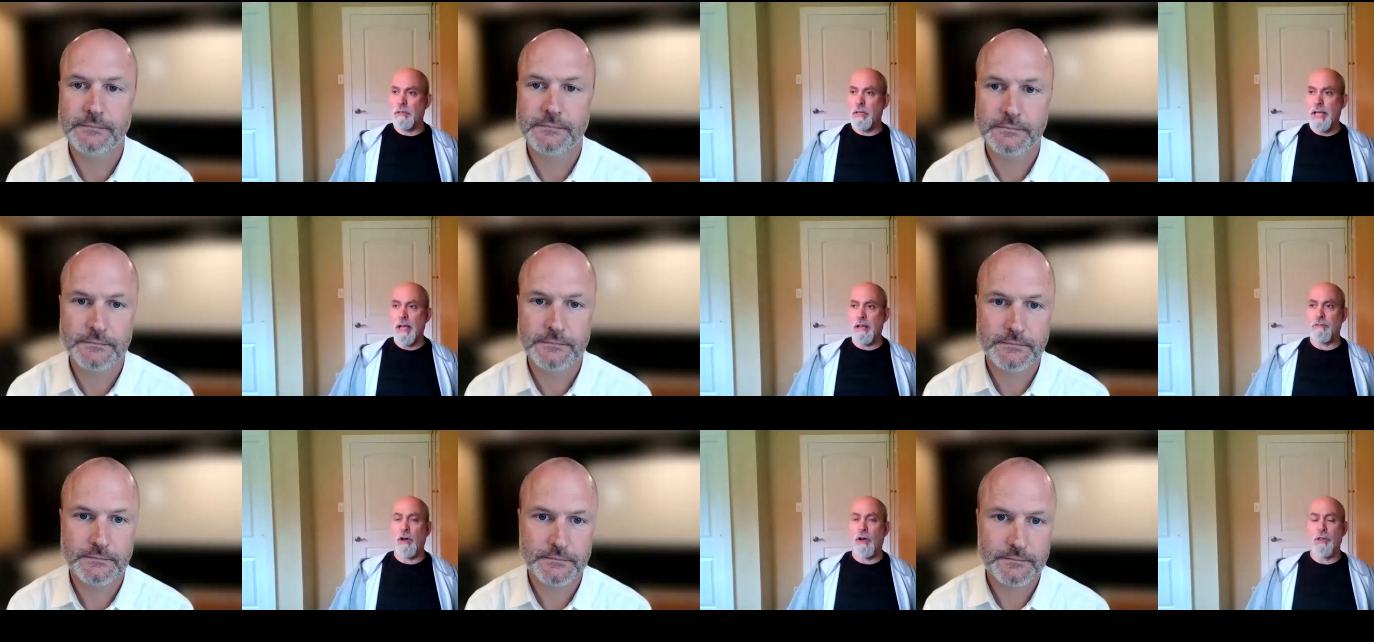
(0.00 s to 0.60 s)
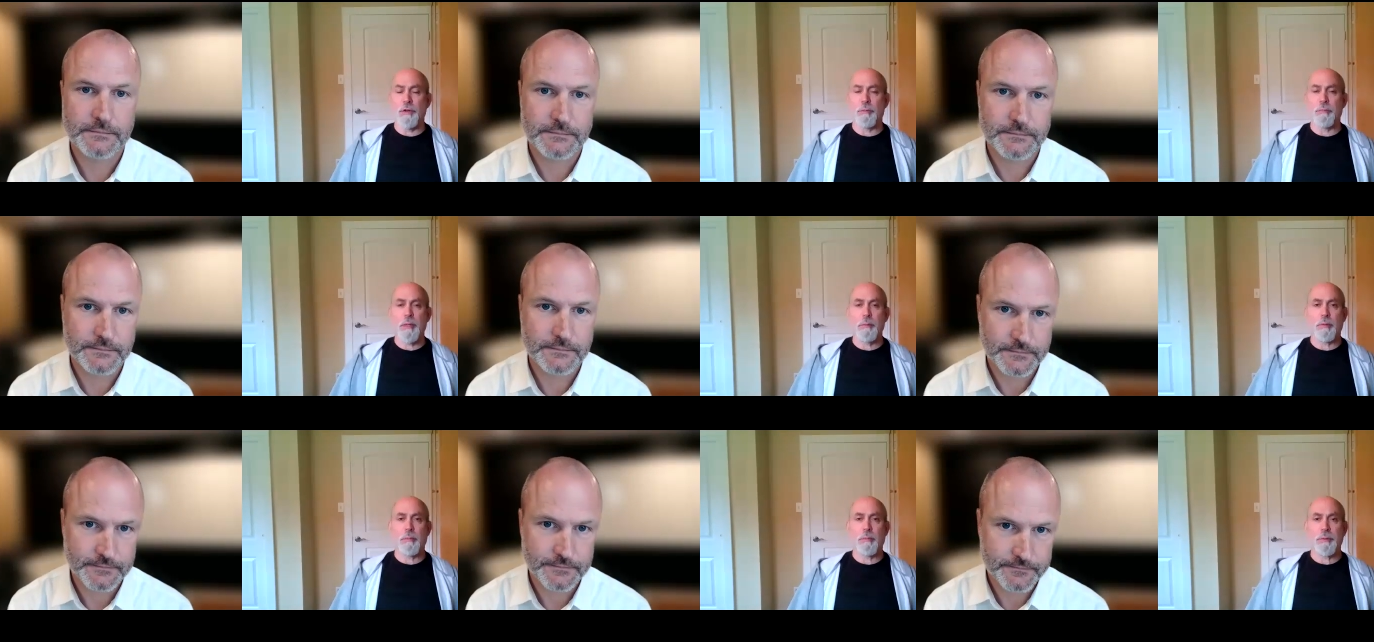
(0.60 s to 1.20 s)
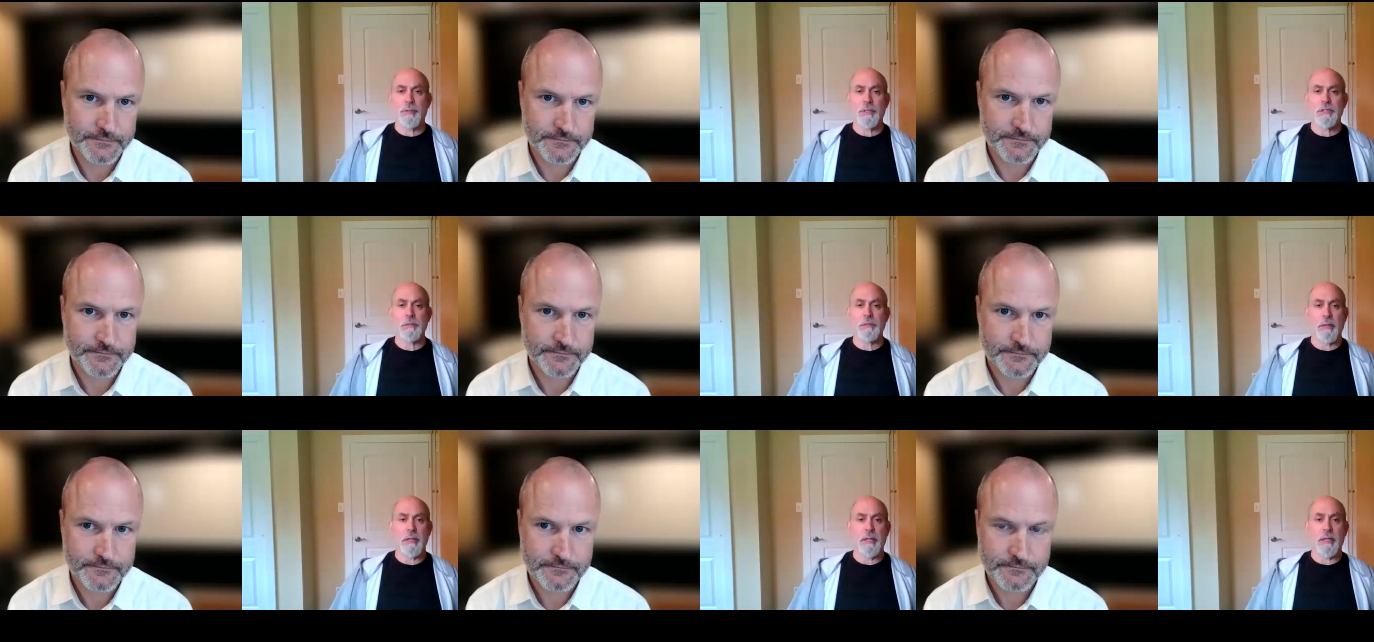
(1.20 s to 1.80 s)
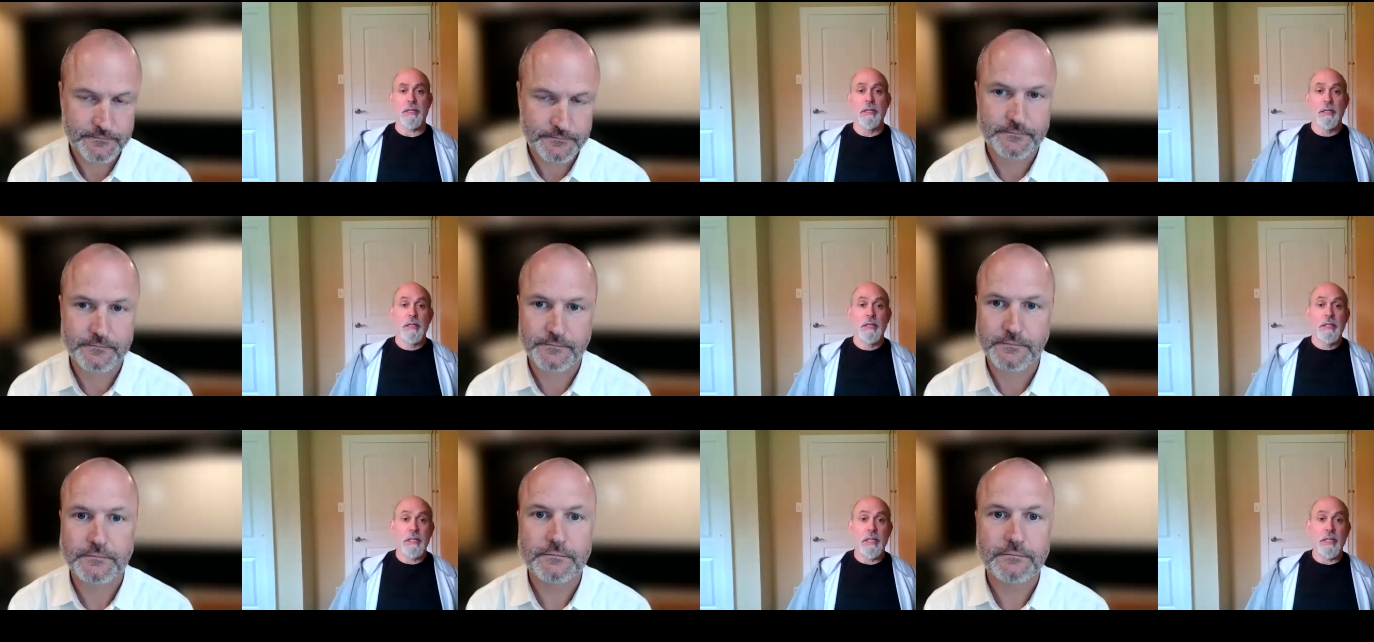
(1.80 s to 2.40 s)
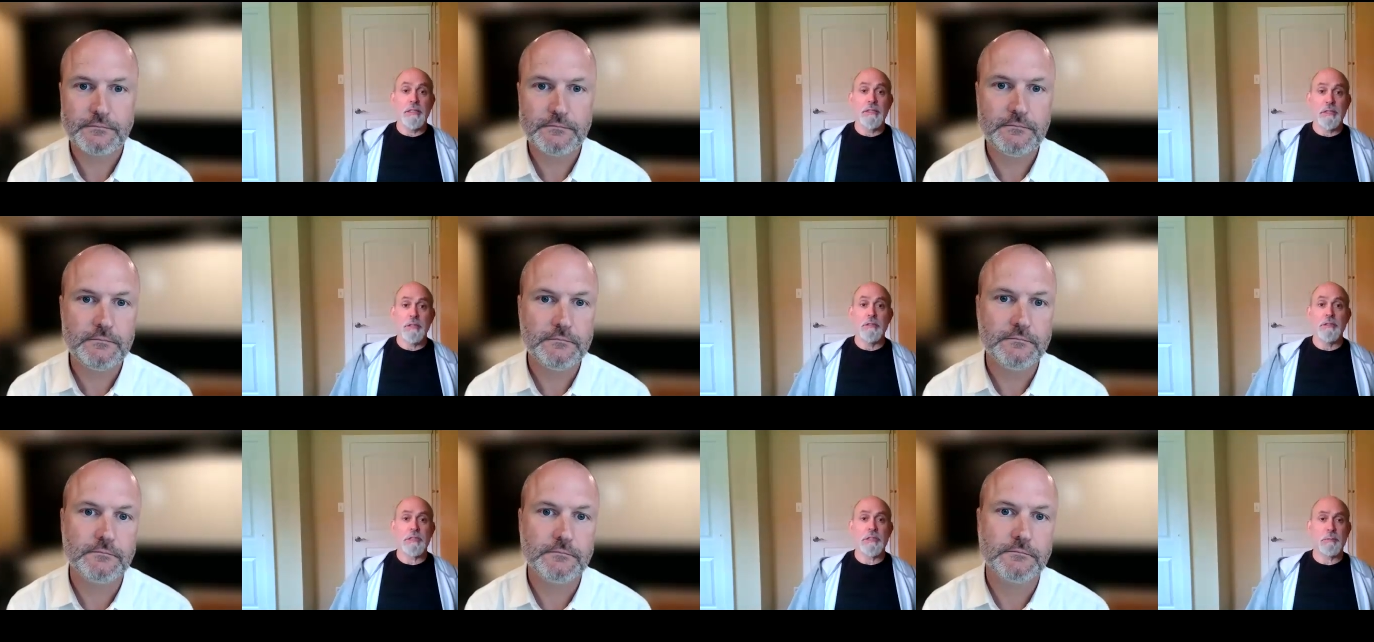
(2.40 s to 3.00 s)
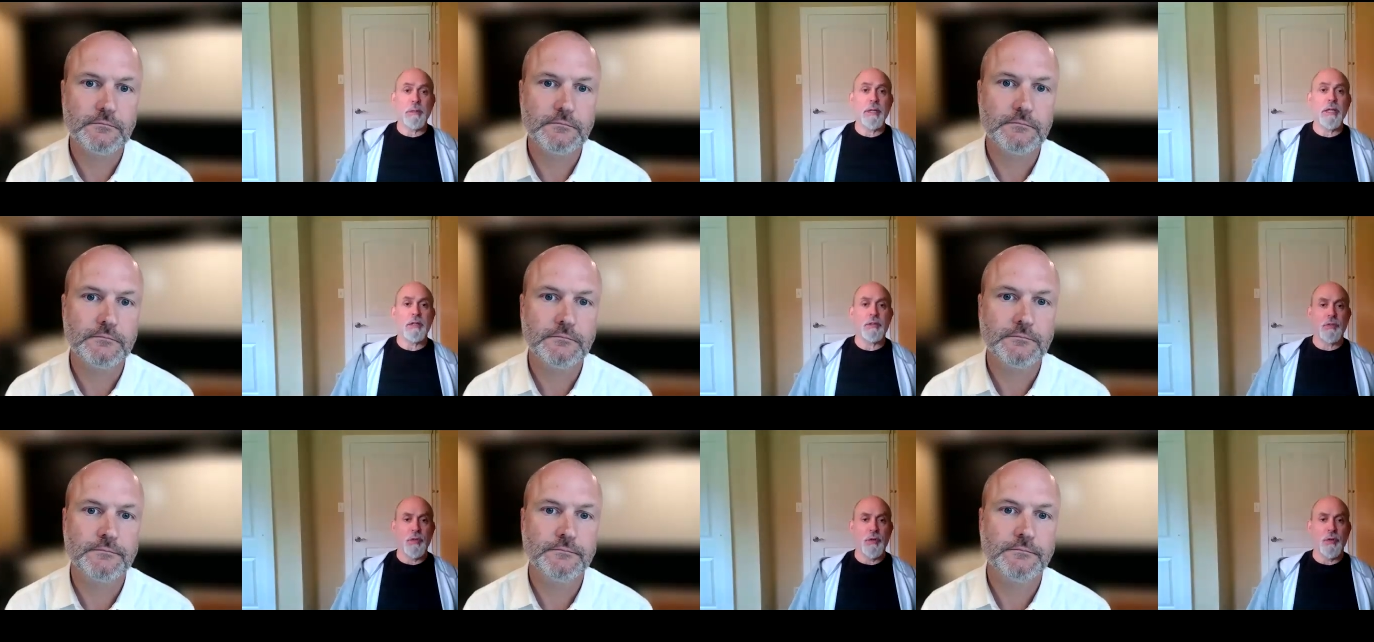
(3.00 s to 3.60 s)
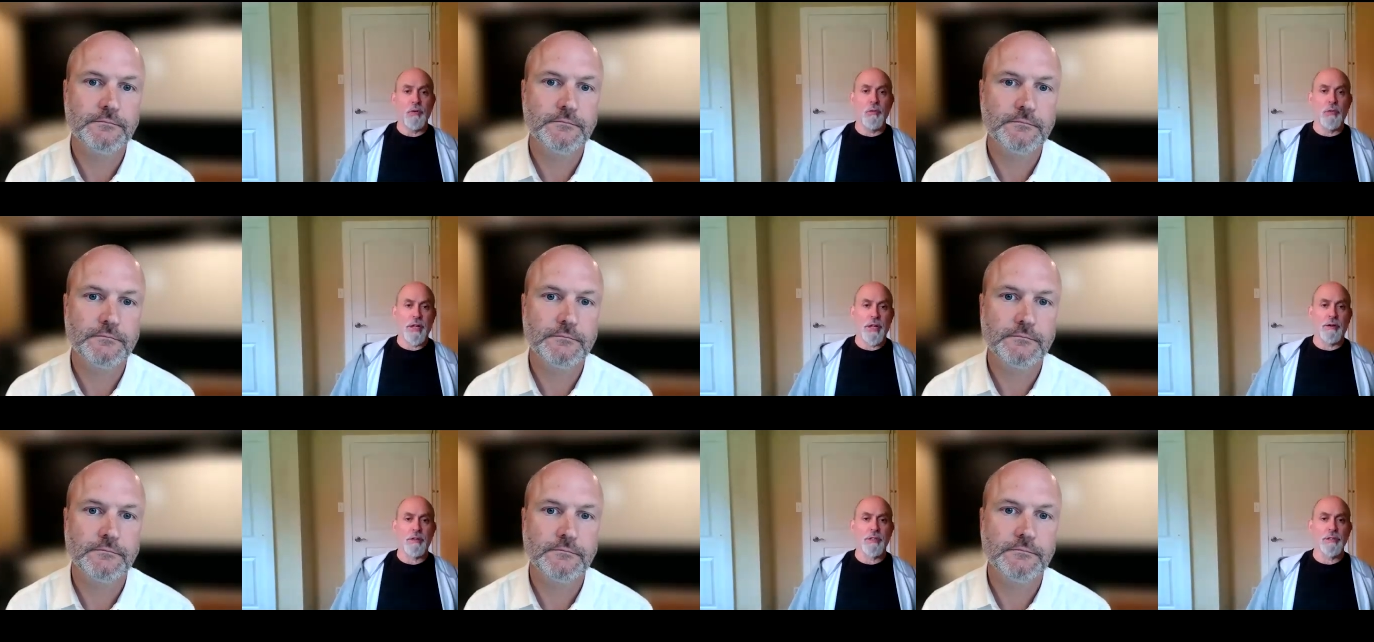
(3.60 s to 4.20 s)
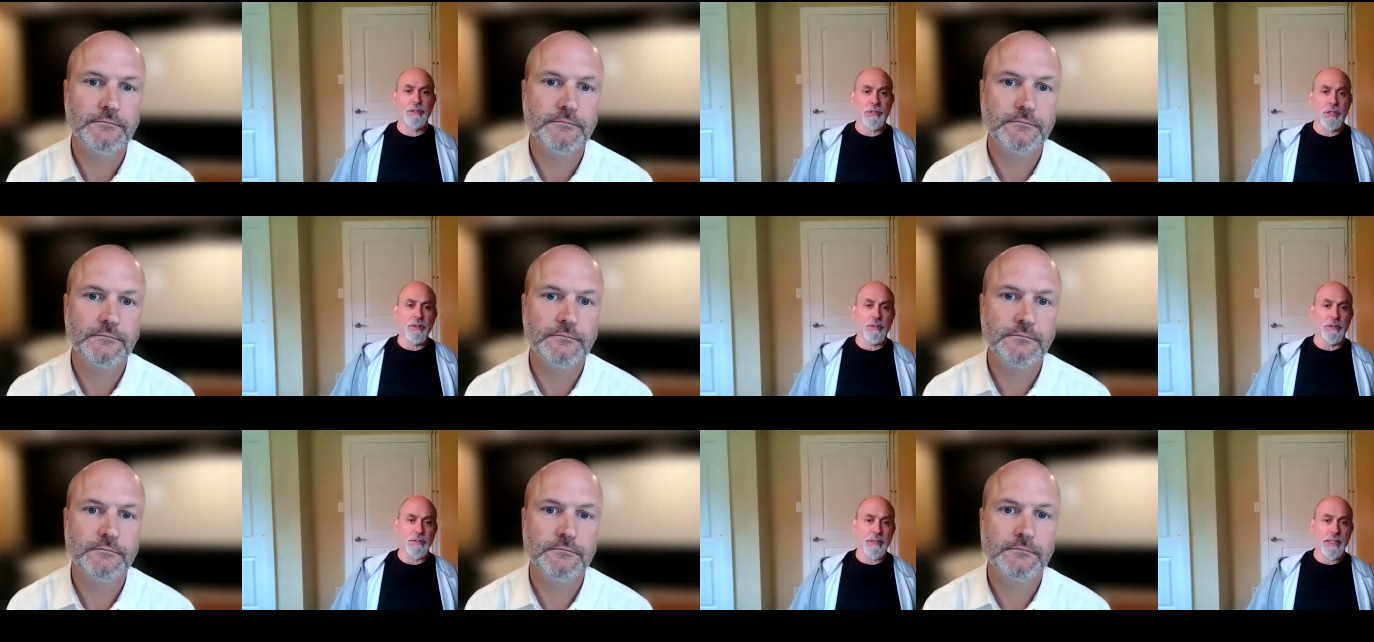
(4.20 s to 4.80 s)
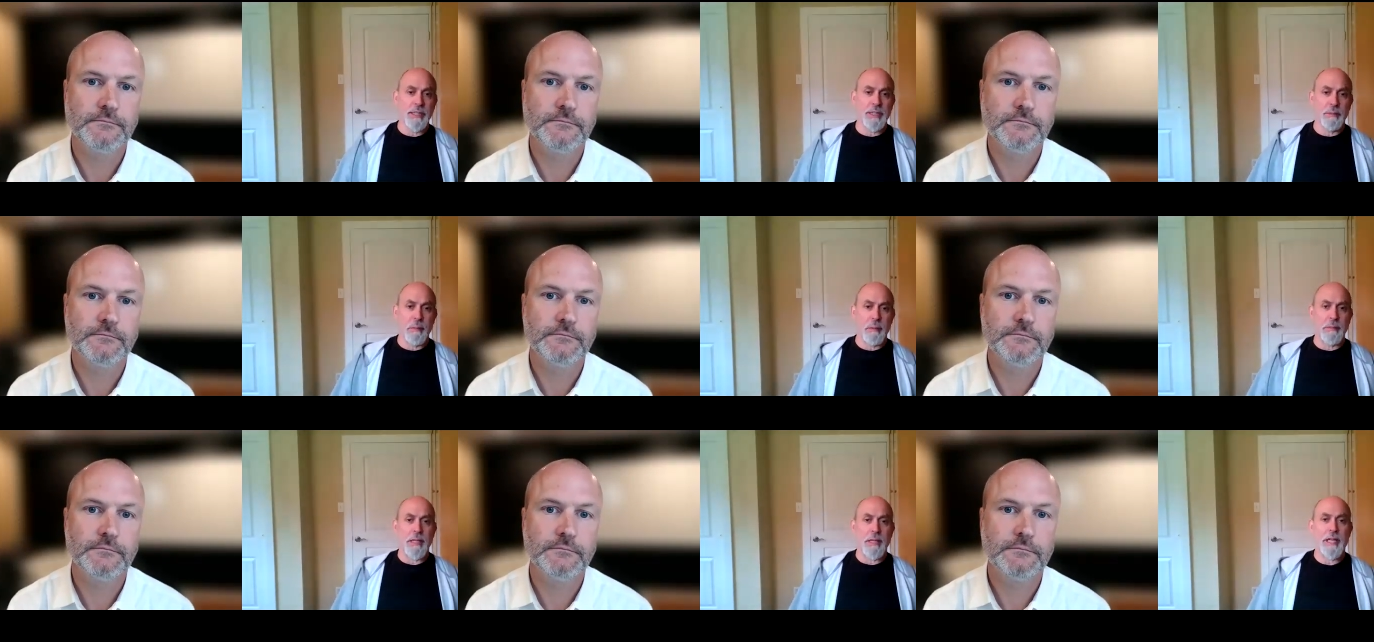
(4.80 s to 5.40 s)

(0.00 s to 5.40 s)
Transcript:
Speaker 1: have other people participate in needs to speak to their concerns they need to be able to